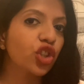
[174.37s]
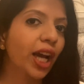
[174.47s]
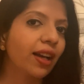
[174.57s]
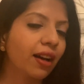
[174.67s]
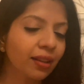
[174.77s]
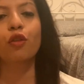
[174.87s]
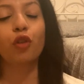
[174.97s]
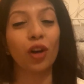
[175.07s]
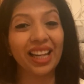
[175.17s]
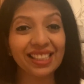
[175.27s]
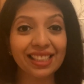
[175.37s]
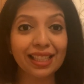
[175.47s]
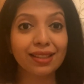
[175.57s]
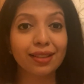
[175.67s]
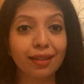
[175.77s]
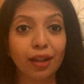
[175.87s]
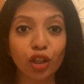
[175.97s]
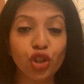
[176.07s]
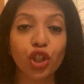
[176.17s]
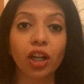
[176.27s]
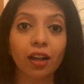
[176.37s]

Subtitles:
China. For internet search,